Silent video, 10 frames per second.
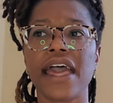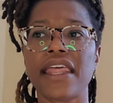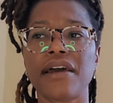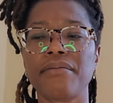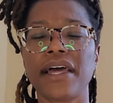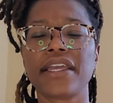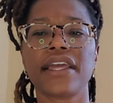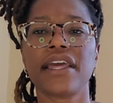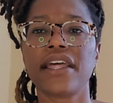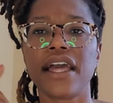And I'm like,
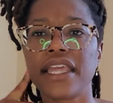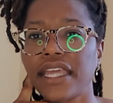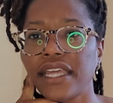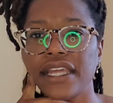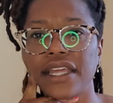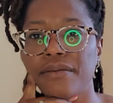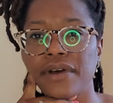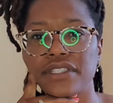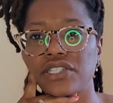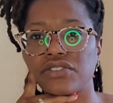he
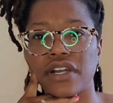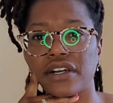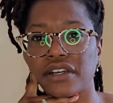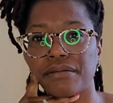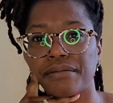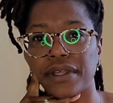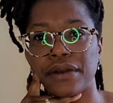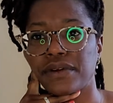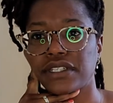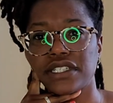wasn't drunk. It
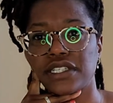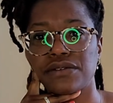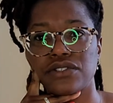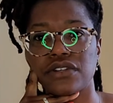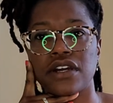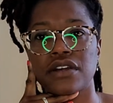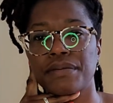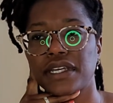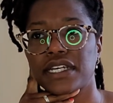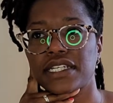wasn't because he was drunk,
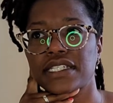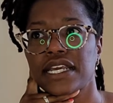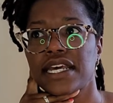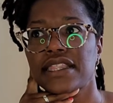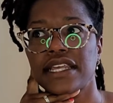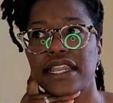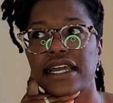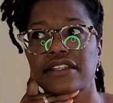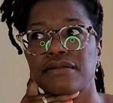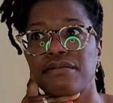because the
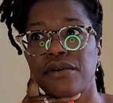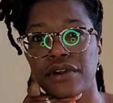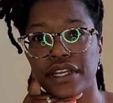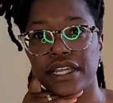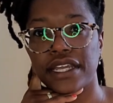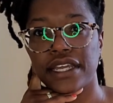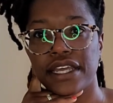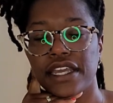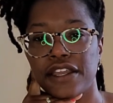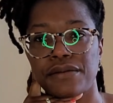next morning
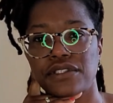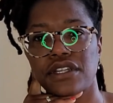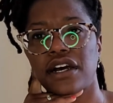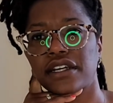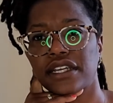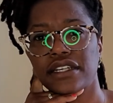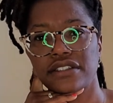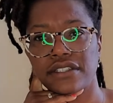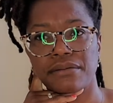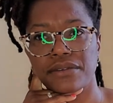he was talking
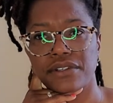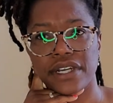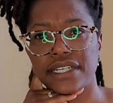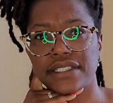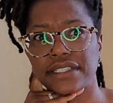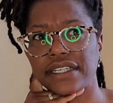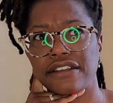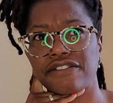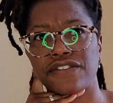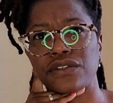some
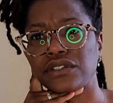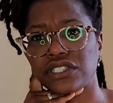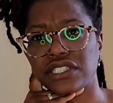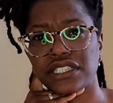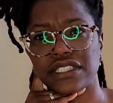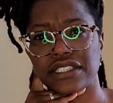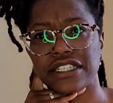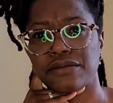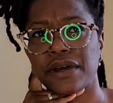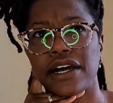crazy foolishness
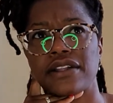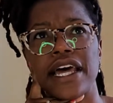as well.